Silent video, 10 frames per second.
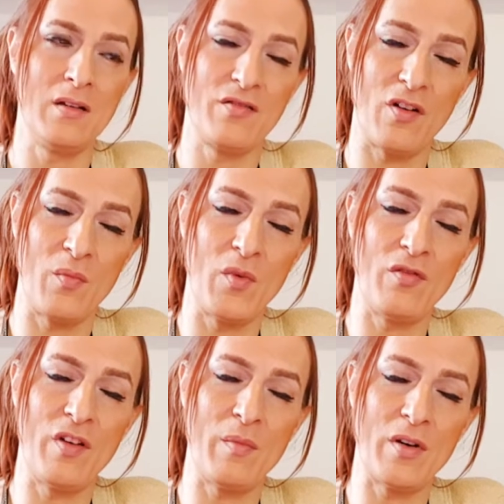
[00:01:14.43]
from
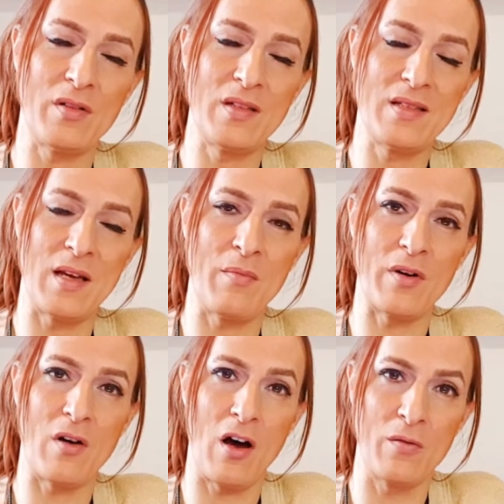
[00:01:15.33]
November
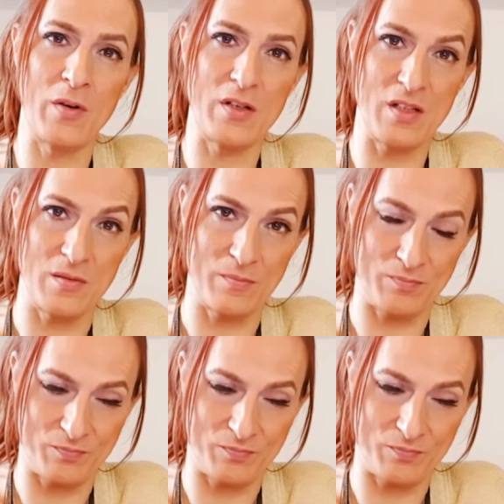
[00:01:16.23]
December onwards